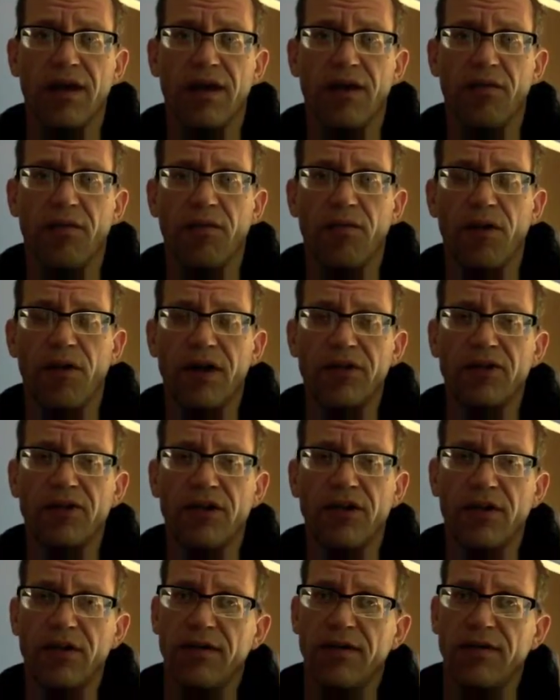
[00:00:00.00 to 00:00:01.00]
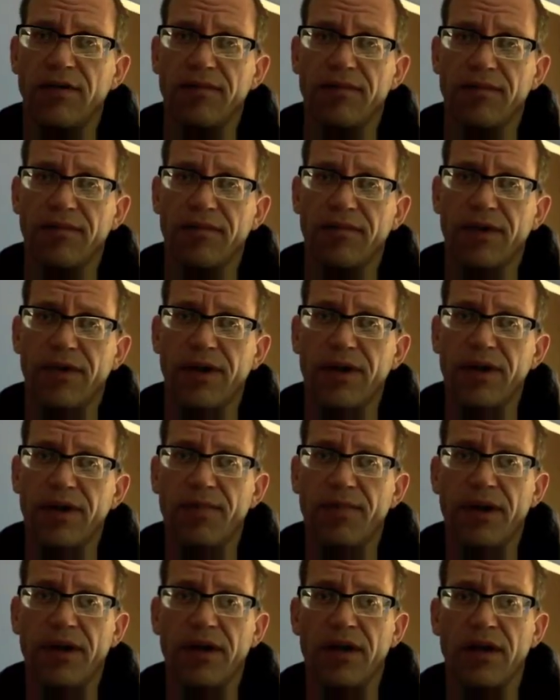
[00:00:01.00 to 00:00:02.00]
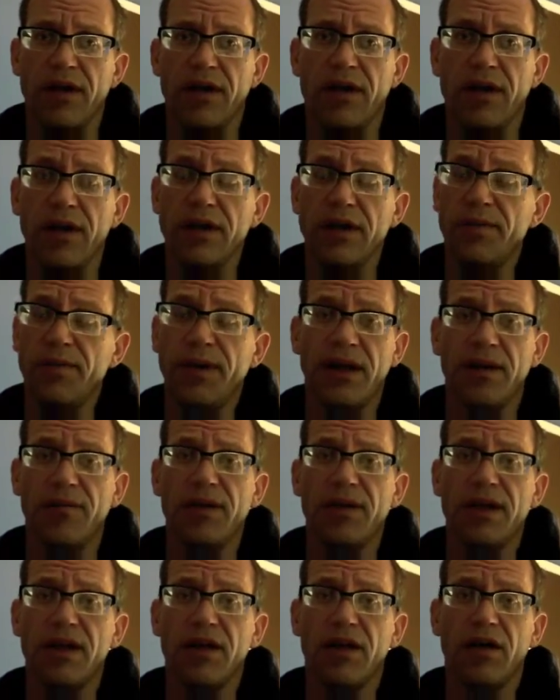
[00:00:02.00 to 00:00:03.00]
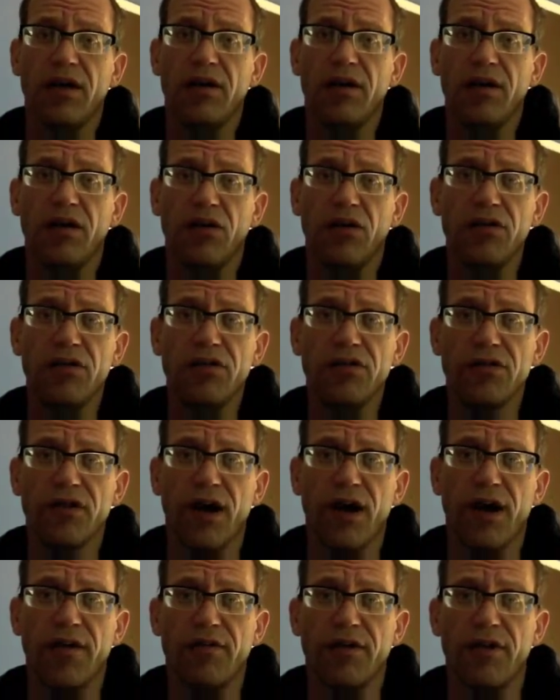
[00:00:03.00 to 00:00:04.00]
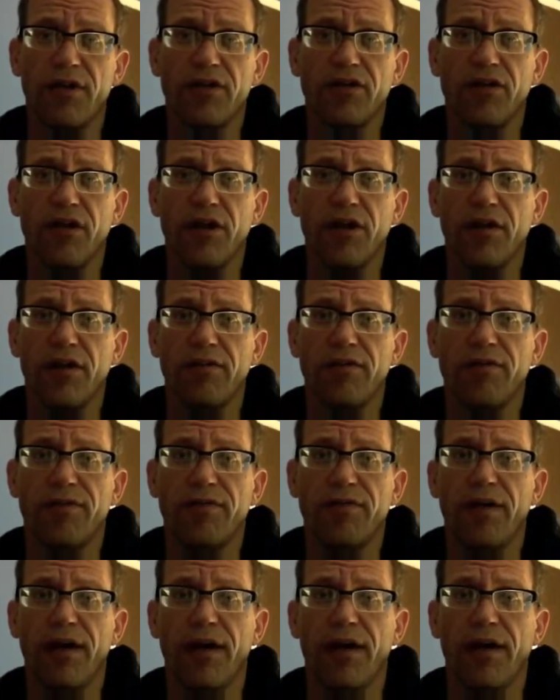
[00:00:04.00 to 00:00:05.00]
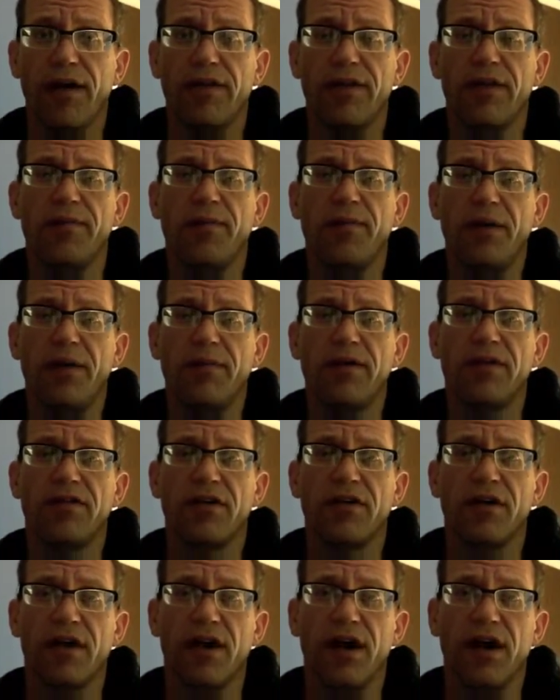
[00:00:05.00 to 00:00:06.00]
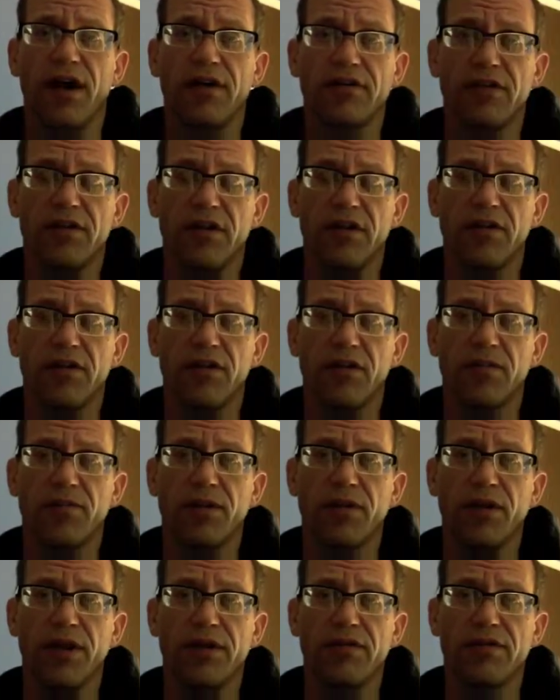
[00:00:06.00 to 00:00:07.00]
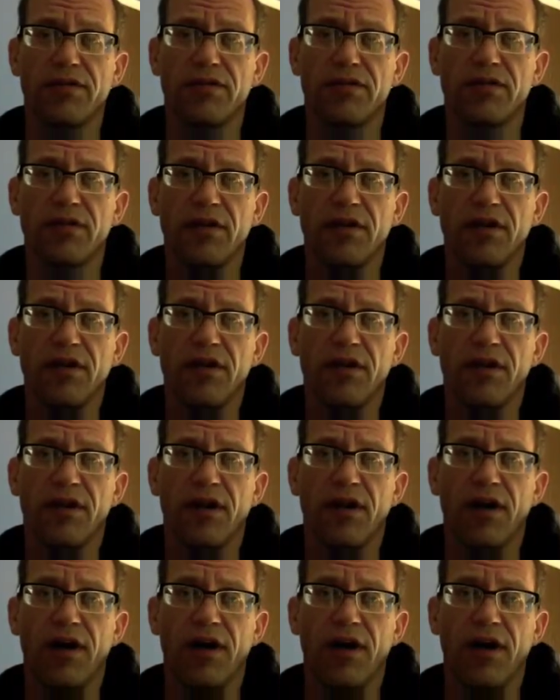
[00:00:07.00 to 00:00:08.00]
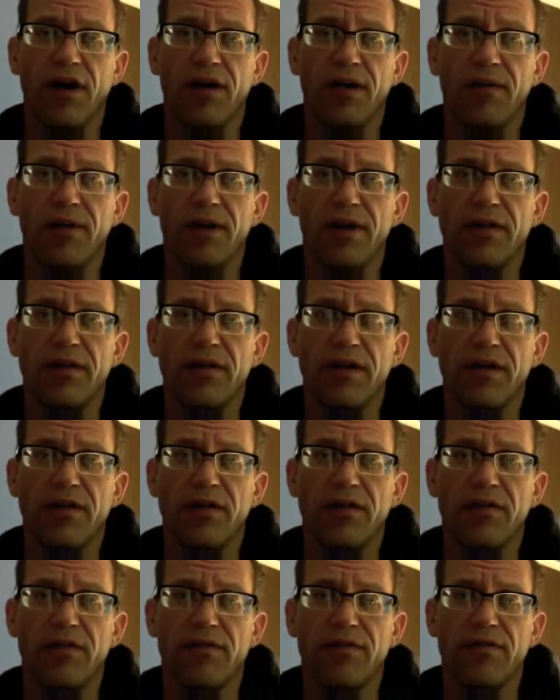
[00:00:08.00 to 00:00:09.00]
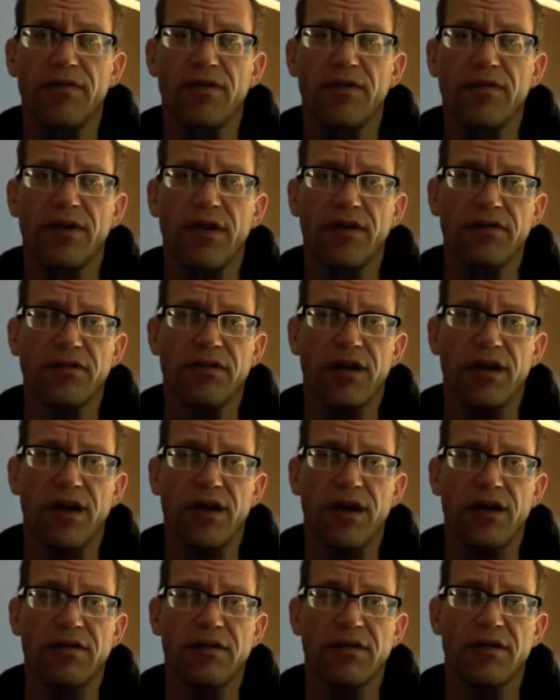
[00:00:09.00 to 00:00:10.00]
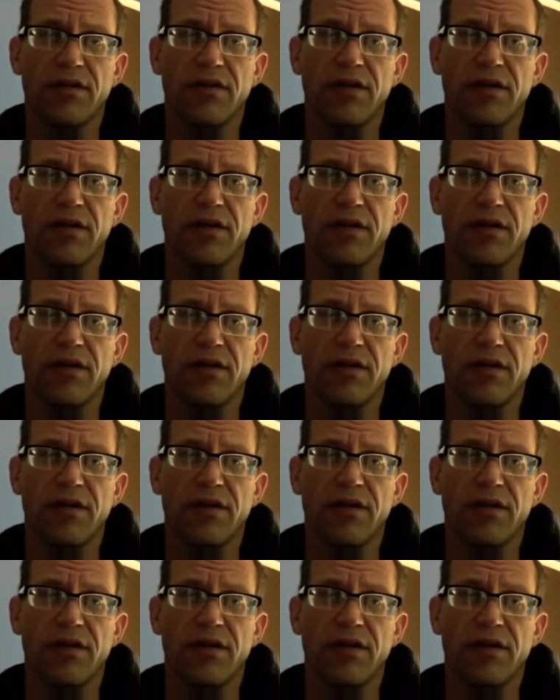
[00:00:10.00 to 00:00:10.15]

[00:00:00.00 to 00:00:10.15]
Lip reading: watching independent media news coverage of the bombings in Gaza that took place at the end of 2008.